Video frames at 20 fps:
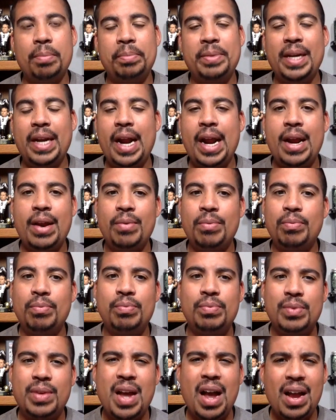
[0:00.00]
today,
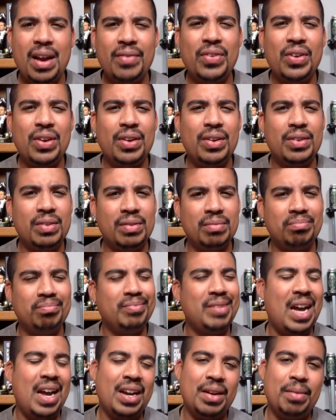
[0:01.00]
kind of
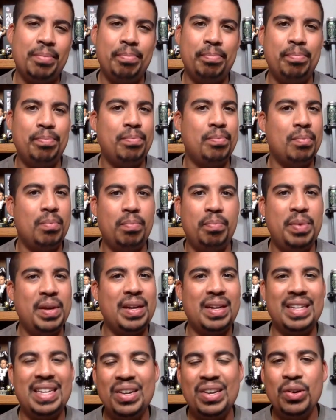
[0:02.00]
not a
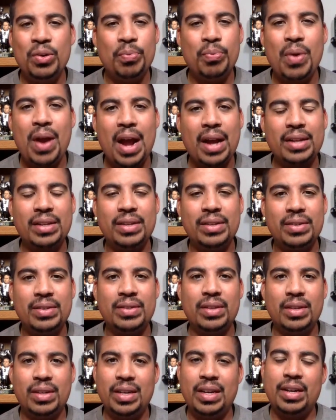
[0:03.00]
big deal
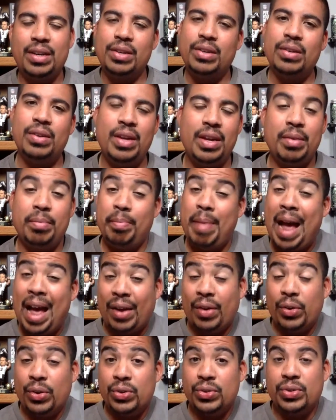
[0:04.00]
practice. Again, it
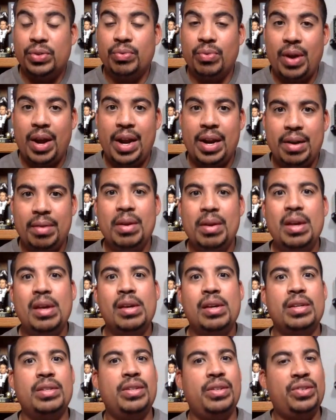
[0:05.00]
matters, right?
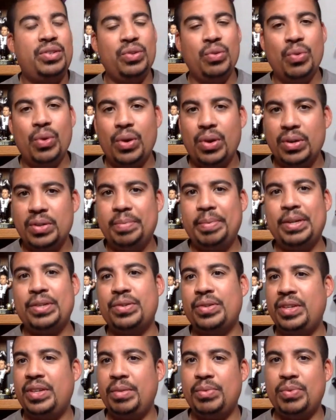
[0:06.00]
Because they still work on
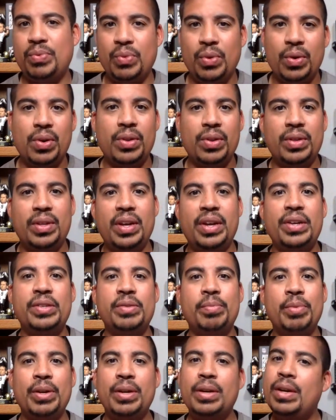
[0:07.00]
special teams, work on things.
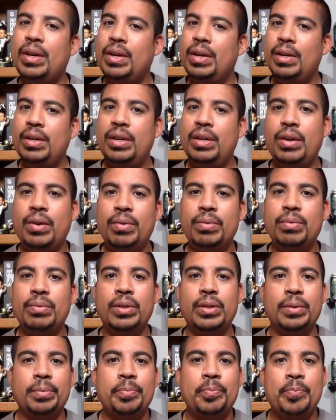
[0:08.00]
But, you know,
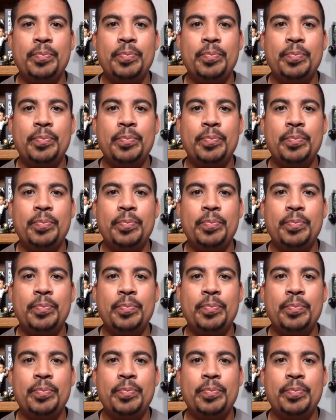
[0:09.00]
look,